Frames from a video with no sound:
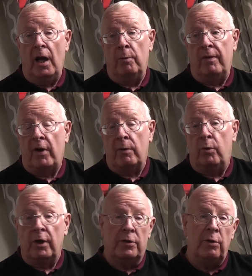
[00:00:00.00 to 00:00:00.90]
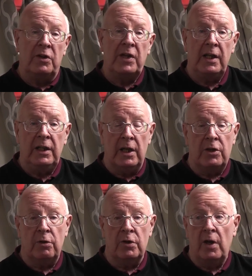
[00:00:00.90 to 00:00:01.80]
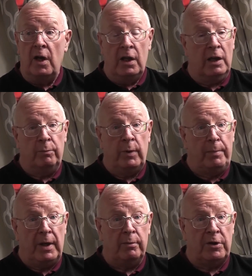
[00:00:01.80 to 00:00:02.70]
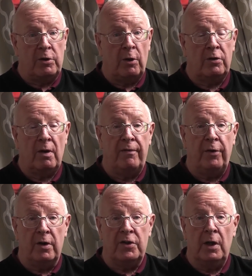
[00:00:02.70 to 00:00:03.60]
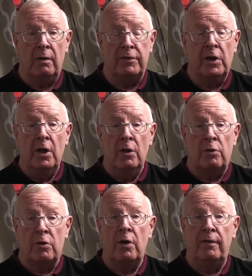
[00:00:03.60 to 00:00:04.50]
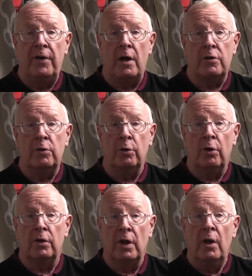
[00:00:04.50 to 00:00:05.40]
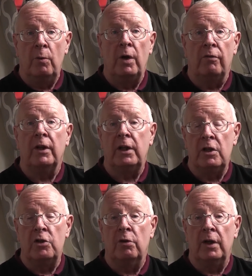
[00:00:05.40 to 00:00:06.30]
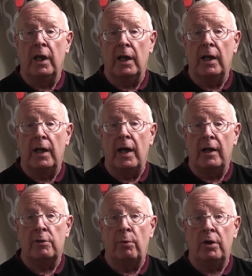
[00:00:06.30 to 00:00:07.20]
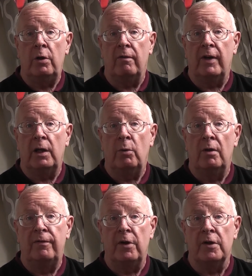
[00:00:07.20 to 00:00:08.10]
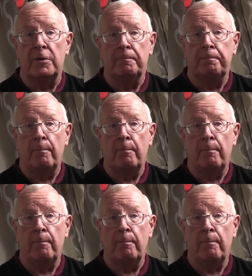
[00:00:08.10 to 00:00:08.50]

We've had one or two tiny issues that we've been able to sort out for ourselves, so far so good. We're really enjoying it and it's working out very well for us.